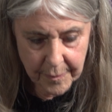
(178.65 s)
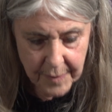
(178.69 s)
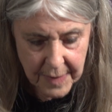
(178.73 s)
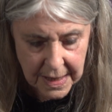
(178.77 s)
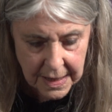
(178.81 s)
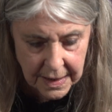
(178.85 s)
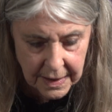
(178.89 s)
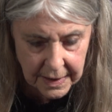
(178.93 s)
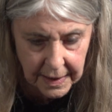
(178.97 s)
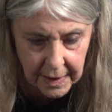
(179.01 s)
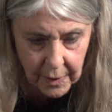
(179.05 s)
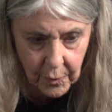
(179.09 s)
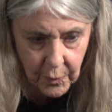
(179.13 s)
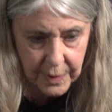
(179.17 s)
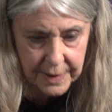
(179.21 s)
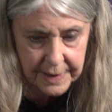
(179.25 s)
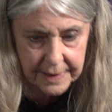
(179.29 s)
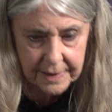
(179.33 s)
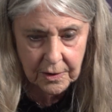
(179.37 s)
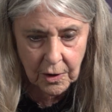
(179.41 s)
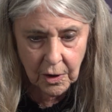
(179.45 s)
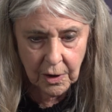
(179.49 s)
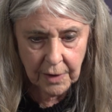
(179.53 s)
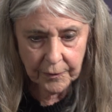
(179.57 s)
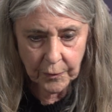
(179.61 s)
a meeting with
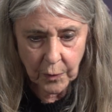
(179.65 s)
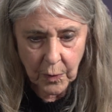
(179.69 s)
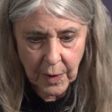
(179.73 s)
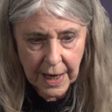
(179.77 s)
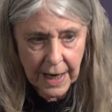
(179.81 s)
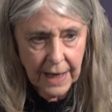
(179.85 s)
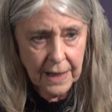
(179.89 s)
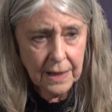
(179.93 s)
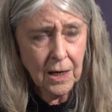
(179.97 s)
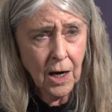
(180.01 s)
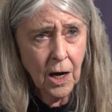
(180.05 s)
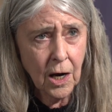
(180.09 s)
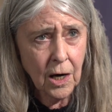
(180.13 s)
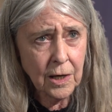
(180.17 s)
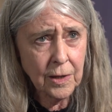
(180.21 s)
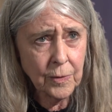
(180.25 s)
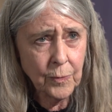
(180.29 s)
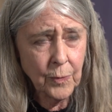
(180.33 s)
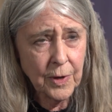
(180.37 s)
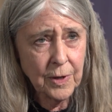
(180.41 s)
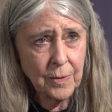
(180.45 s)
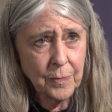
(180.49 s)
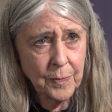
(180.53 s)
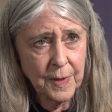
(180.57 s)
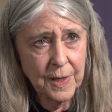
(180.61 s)
software and
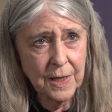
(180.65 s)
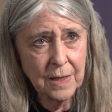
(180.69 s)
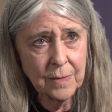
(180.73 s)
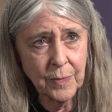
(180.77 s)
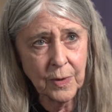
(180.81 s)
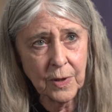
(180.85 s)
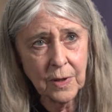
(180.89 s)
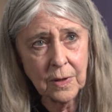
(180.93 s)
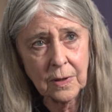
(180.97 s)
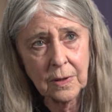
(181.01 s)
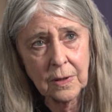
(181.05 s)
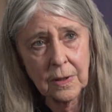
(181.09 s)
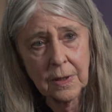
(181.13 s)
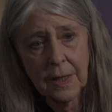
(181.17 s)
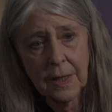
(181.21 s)
hardware people.